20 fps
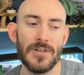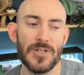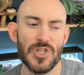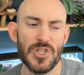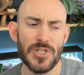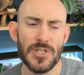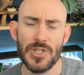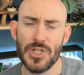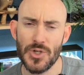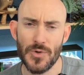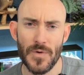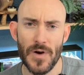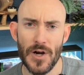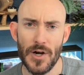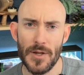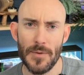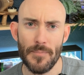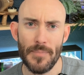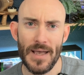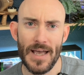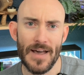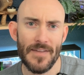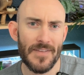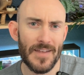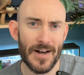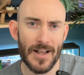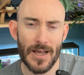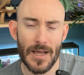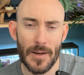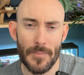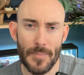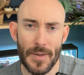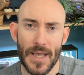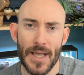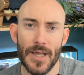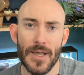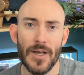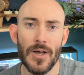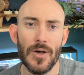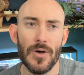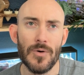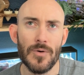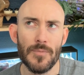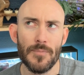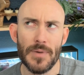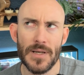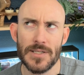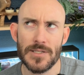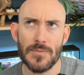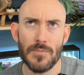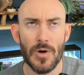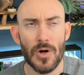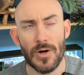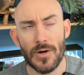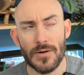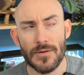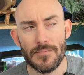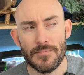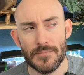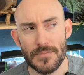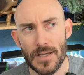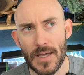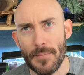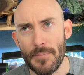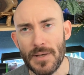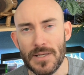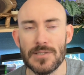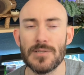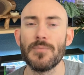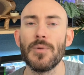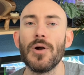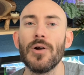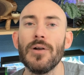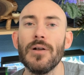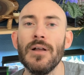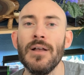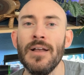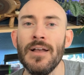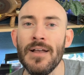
It's just a terrarium pad that I got at PetSmart. Yeah, PetSmart.